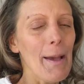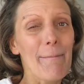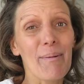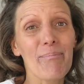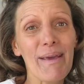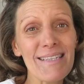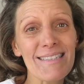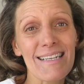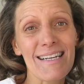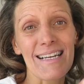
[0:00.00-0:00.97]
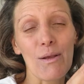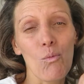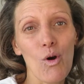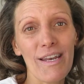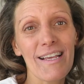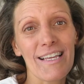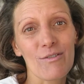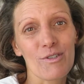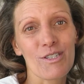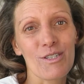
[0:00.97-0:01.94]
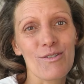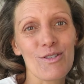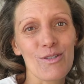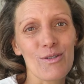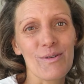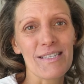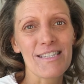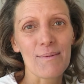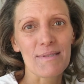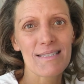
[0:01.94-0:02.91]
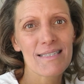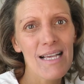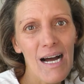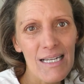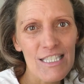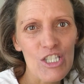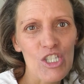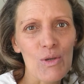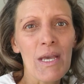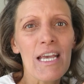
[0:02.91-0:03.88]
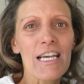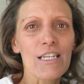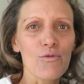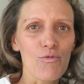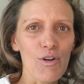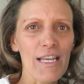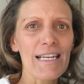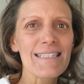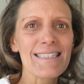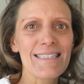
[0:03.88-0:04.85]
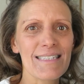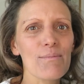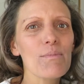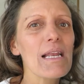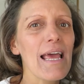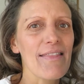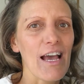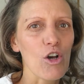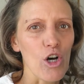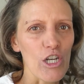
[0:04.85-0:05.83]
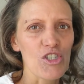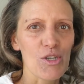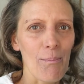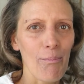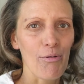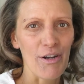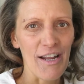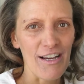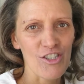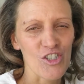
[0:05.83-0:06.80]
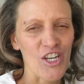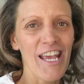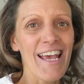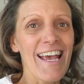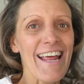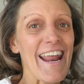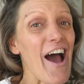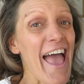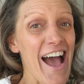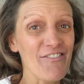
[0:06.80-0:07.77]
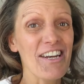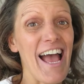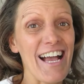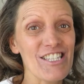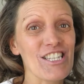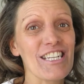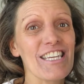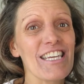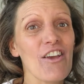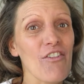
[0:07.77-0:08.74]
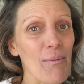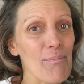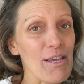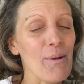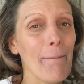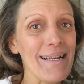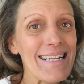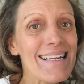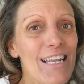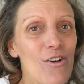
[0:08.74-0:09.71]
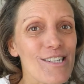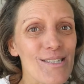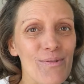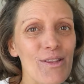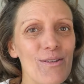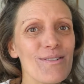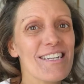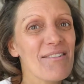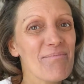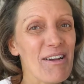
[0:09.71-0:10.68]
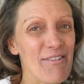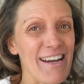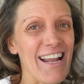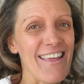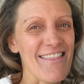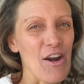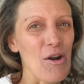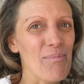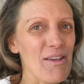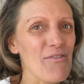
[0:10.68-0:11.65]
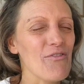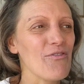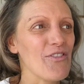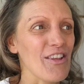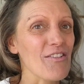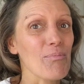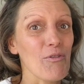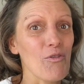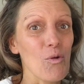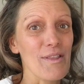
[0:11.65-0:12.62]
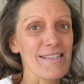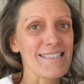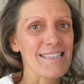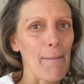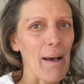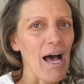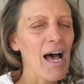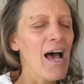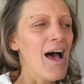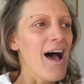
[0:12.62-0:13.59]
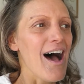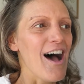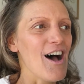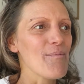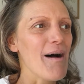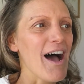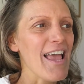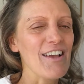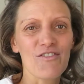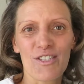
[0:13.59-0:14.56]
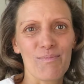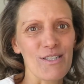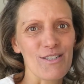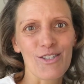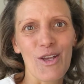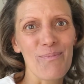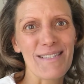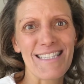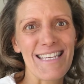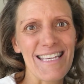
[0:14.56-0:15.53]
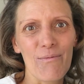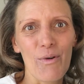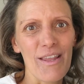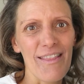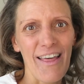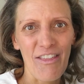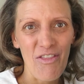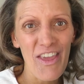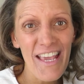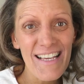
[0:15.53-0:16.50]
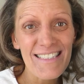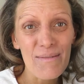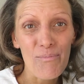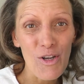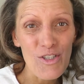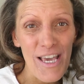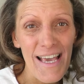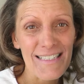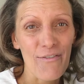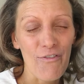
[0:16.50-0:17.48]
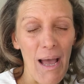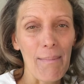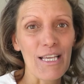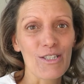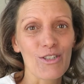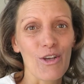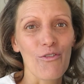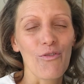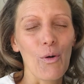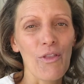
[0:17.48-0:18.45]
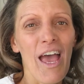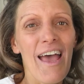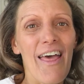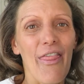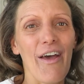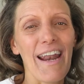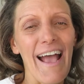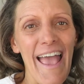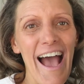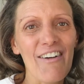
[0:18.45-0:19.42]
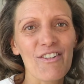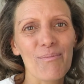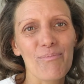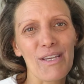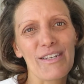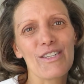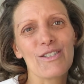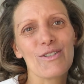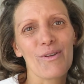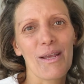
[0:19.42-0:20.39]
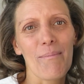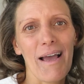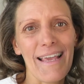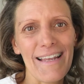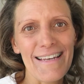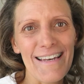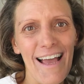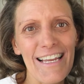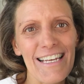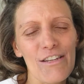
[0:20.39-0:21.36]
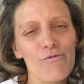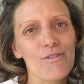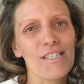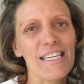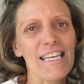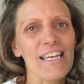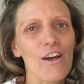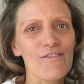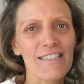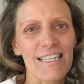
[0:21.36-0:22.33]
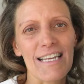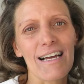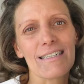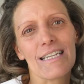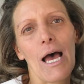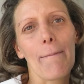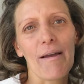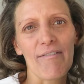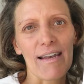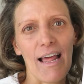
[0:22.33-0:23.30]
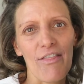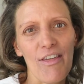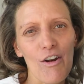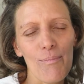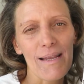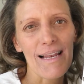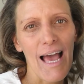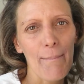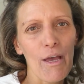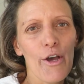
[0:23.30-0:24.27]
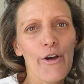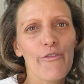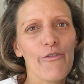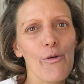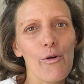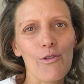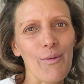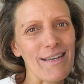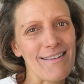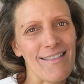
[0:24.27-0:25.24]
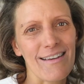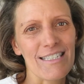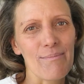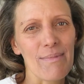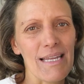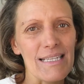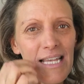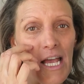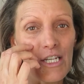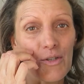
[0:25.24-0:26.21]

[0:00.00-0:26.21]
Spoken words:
But basically what it can also do in terms of scar tissue is really stimulate that collagen production. Now, I haven't actually, if I be completely honest with you, done my red light therapy since before the summer. I have just been so busy with other things and projects and family and so forth that I haven't been doing my nightly routine of sitting under my red light therapy lamp for 20 to 30 minutes.